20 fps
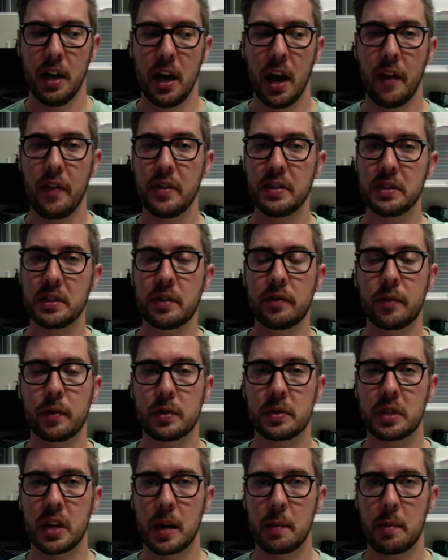And this is the
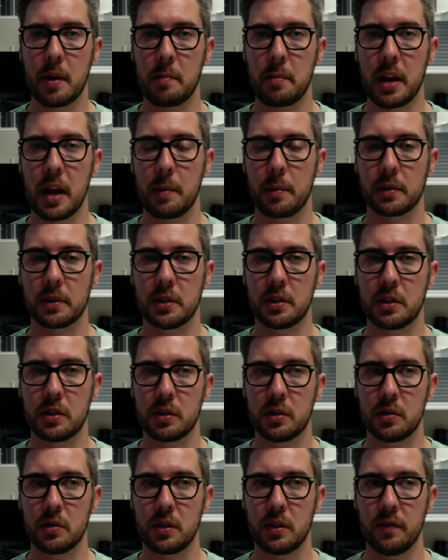first time I've been able to
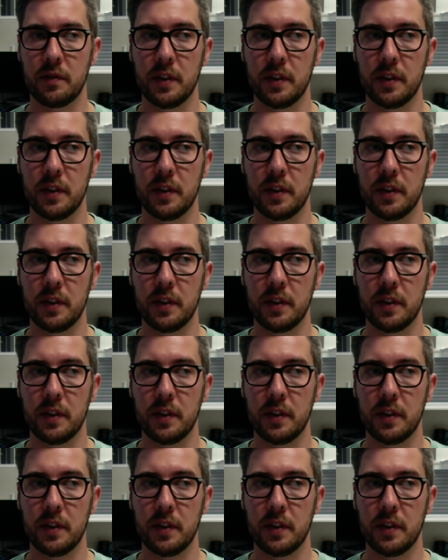do the